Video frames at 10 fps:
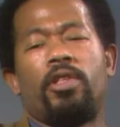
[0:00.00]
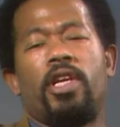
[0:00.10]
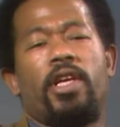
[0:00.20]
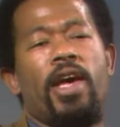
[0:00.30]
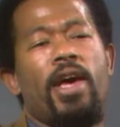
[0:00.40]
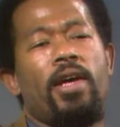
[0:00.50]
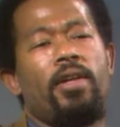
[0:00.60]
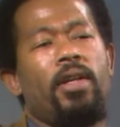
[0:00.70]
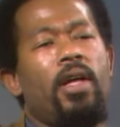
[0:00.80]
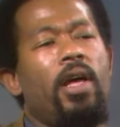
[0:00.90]
what they
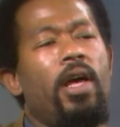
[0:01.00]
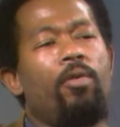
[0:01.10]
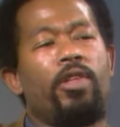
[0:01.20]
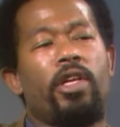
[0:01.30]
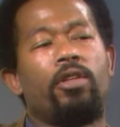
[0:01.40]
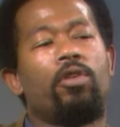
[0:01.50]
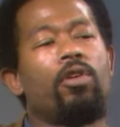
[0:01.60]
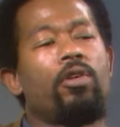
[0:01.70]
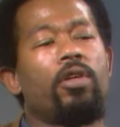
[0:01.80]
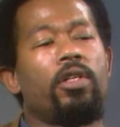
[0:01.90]
can, and when they can no
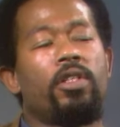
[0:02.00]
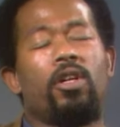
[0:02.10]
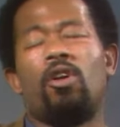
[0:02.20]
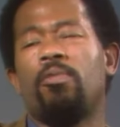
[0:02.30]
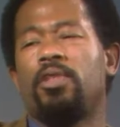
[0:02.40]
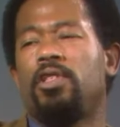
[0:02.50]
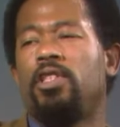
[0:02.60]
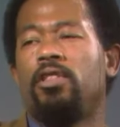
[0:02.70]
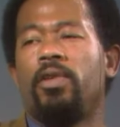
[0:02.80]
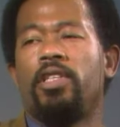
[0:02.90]
longer cope with the
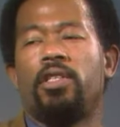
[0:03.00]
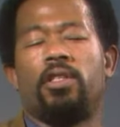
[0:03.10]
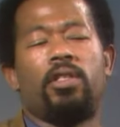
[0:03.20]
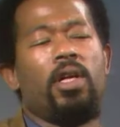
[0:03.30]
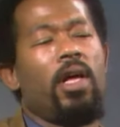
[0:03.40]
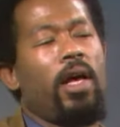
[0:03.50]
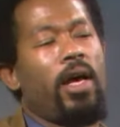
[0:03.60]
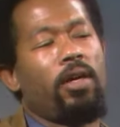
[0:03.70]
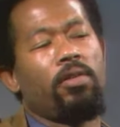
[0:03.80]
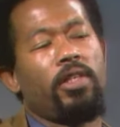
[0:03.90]
situation,
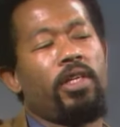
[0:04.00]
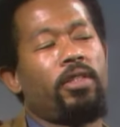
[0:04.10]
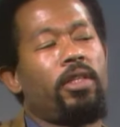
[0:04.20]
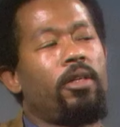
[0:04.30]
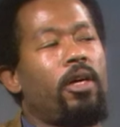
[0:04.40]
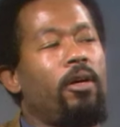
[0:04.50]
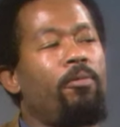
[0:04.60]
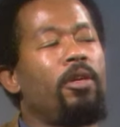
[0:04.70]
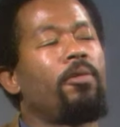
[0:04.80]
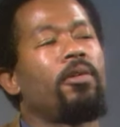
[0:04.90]
I don't think that
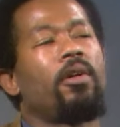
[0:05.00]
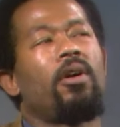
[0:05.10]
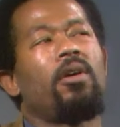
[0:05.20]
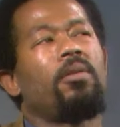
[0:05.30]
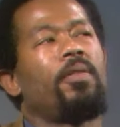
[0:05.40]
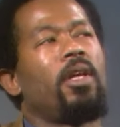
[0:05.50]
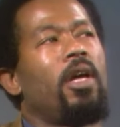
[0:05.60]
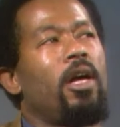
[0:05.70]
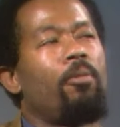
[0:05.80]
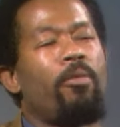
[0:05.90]
people
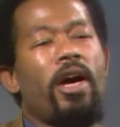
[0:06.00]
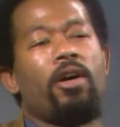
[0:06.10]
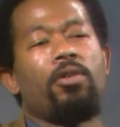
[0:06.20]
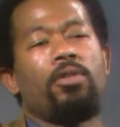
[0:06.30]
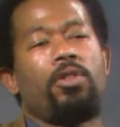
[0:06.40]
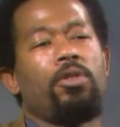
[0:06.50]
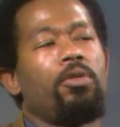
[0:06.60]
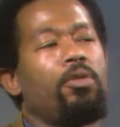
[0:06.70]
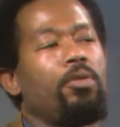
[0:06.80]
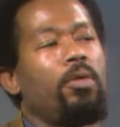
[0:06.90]
are bound
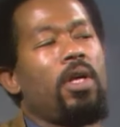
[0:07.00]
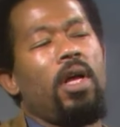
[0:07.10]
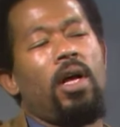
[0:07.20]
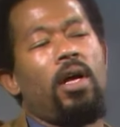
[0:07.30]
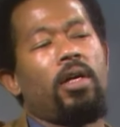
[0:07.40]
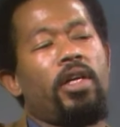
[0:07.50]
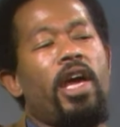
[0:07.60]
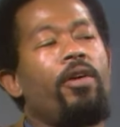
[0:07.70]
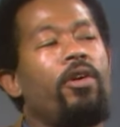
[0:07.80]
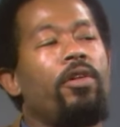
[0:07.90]
to
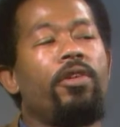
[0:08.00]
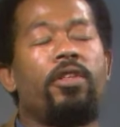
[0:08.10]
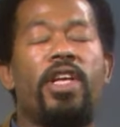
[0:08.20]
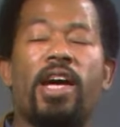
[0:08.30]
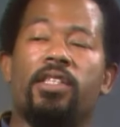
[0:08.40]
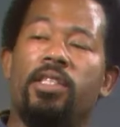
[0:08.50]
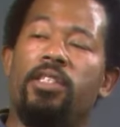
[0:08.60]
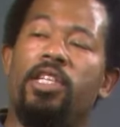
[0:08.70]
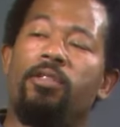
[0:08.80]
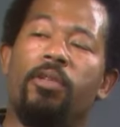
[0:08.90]
carry on their tactics
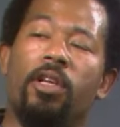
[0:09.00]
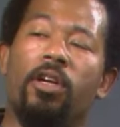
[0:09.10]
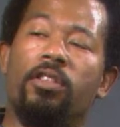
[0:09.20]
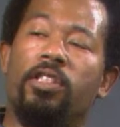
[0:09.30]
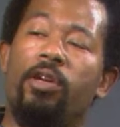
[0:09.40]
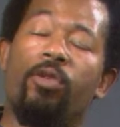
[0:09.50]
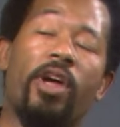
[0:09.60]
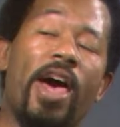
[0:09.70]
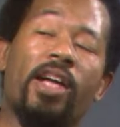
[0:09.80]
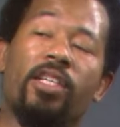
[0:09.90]
just because they
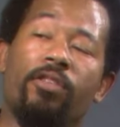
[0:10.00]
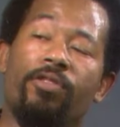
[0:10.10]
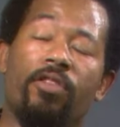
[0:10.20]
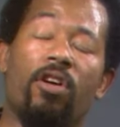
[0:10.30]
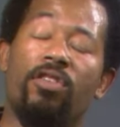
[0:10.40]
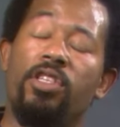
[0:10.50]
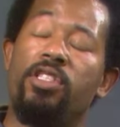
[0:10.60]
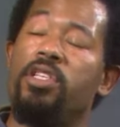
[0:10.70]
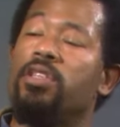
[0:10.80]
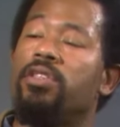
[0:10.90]
were active for all these
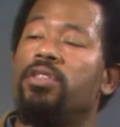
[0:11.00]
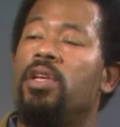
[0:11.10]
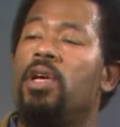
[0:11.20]
years.